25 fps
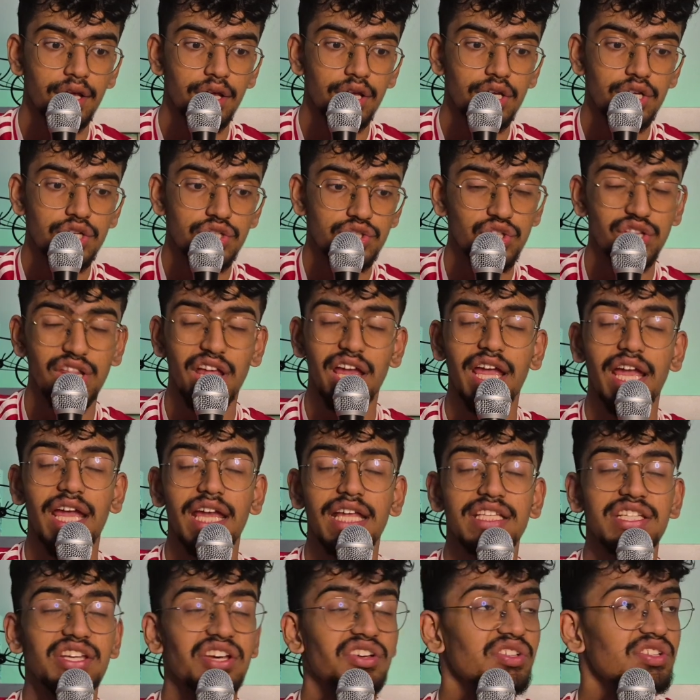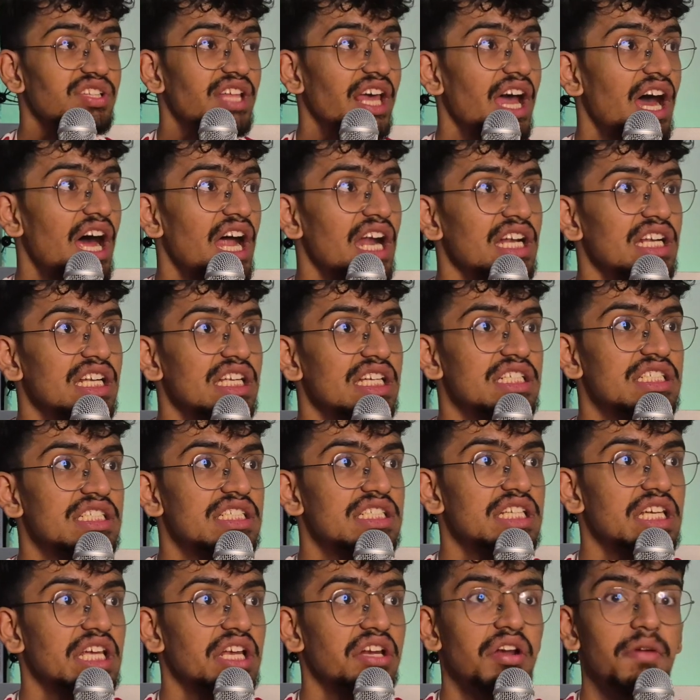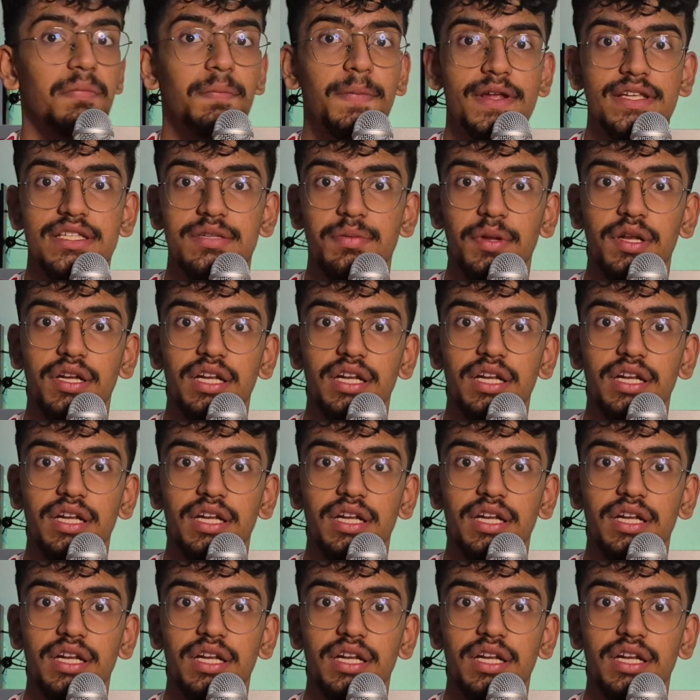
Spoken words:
So they aren't this irrepressible